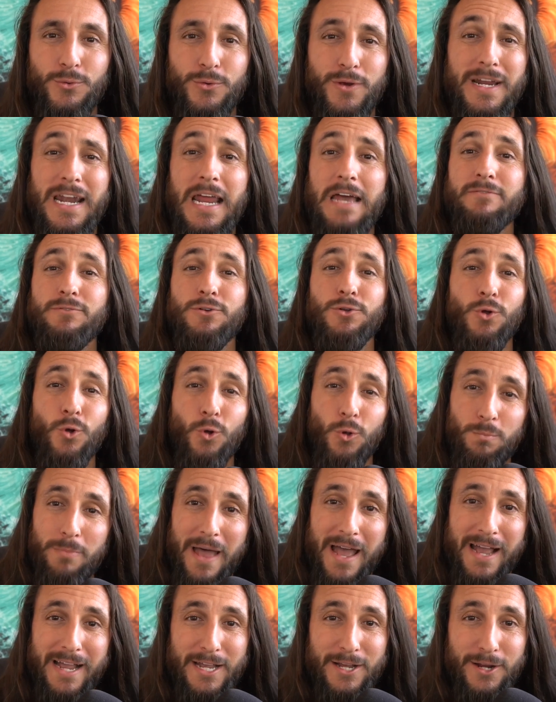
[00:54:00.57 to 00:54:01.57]
We're going to have gold
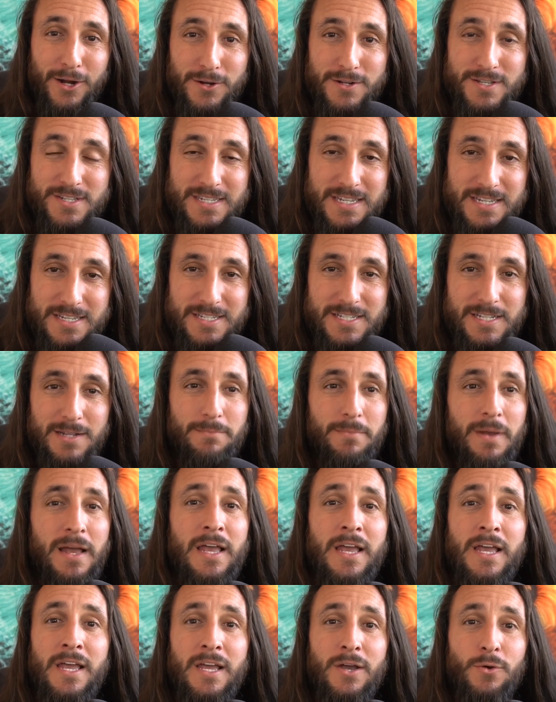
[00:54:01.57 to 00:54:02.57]
backing our system.
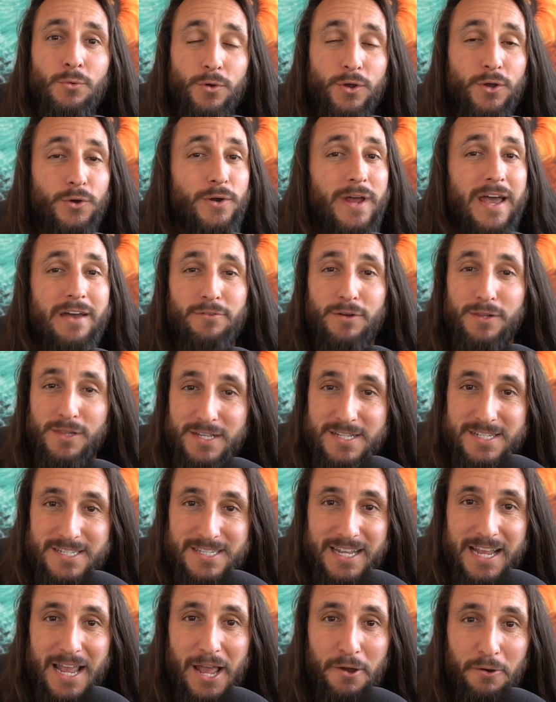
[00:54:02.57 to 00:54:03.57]
We're going to have
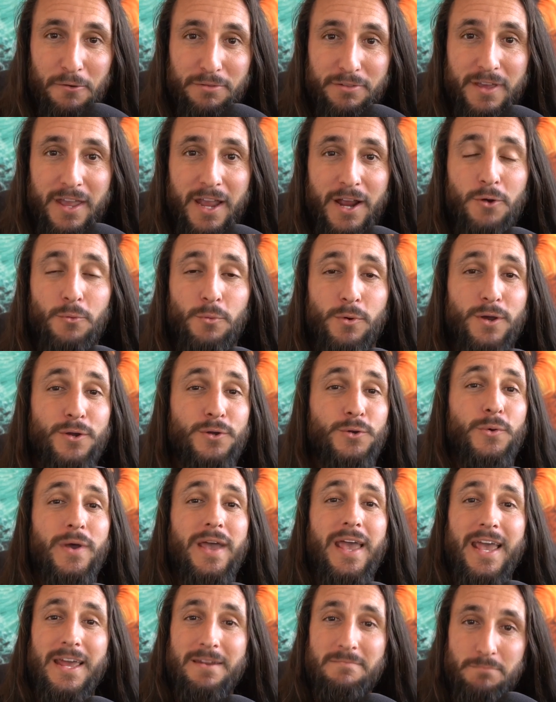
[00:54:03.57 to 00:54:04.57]
holistic healthcare. We're going
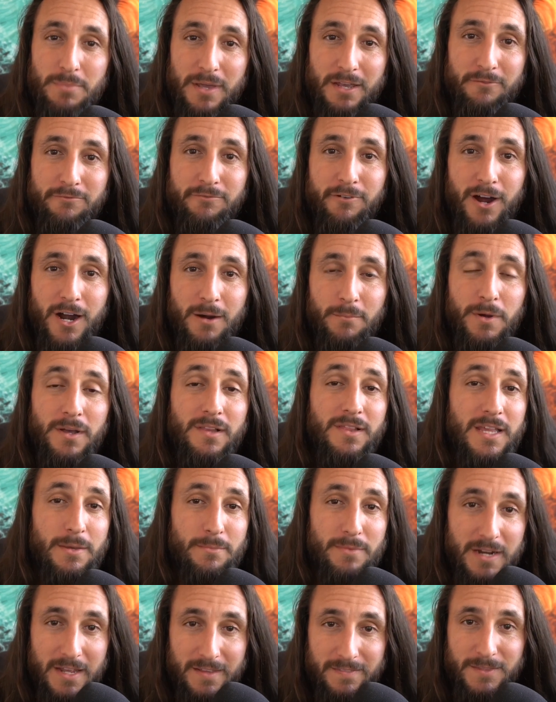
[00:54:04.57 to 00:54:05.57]
to end big pharma,
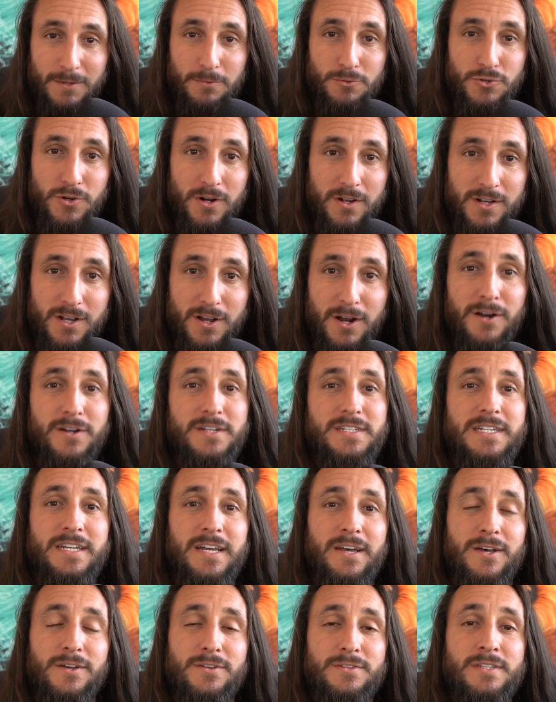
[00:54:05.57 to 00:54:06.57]
eliminate the drug
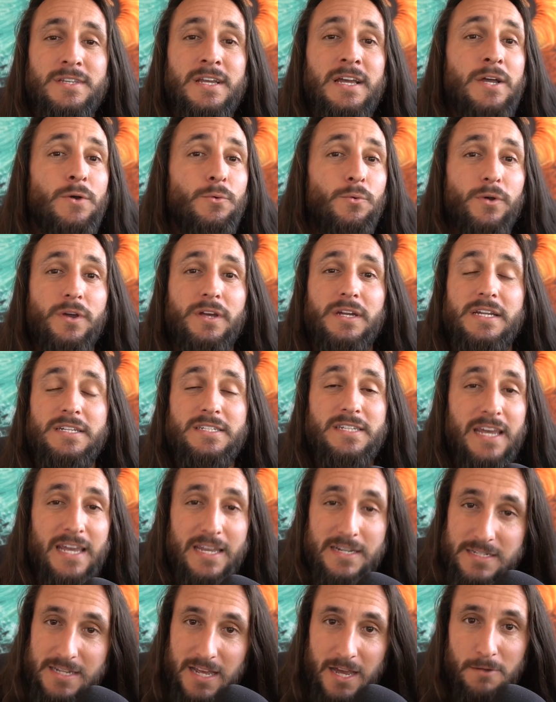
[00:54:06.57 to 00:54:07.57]
cartels. We're going to
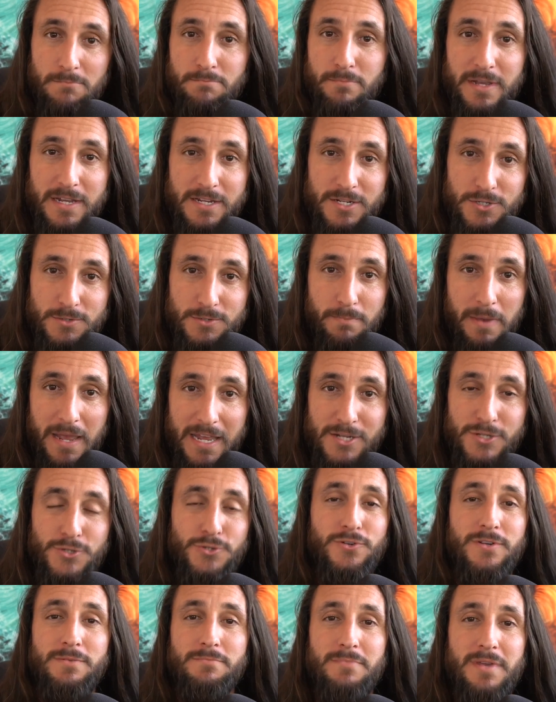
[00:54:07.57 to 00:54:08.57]
take down big
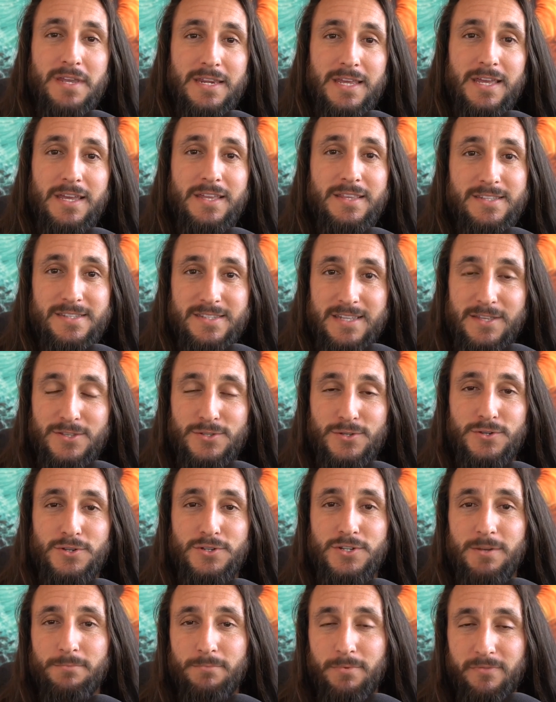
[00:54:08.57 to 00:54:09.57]
mainstream media and
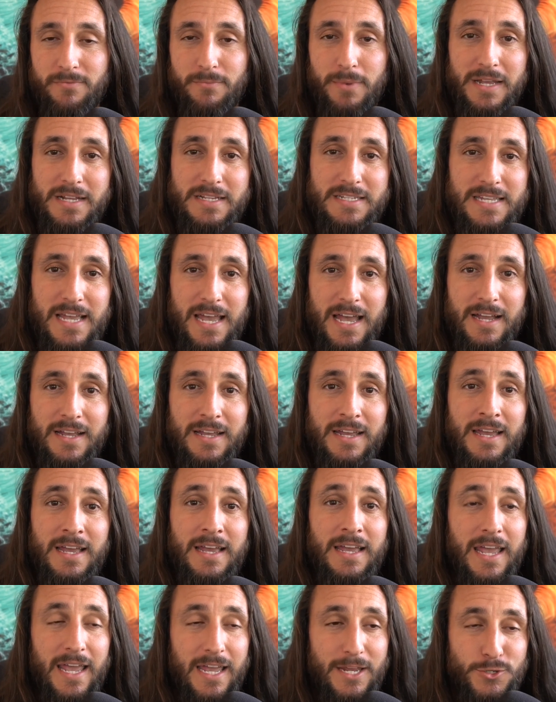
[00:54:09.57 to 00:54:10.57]
censorship of big tech.
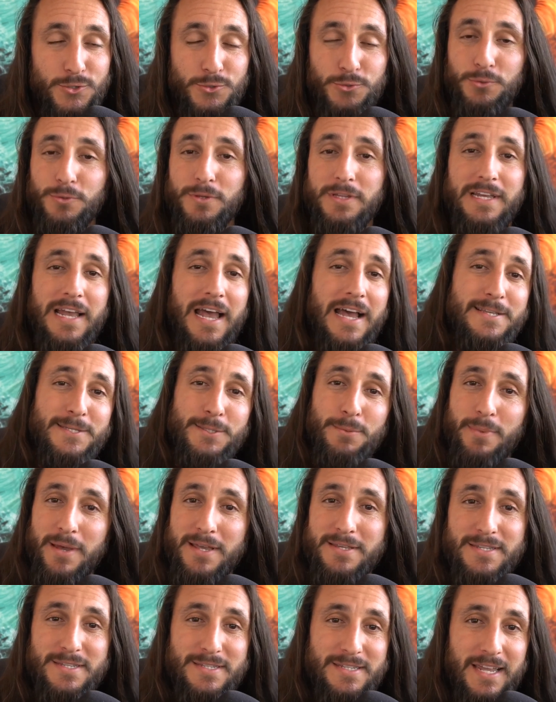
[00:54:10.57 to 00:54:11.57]
And truly, guys, the
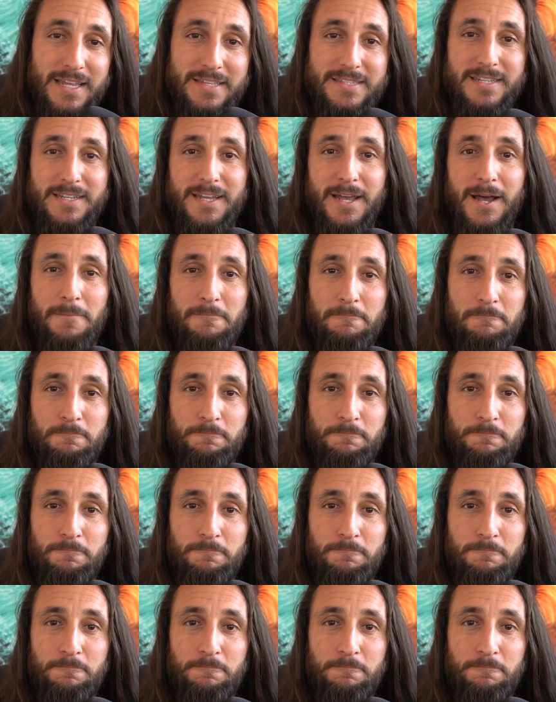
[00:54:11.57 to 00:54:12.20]
best is yet to come.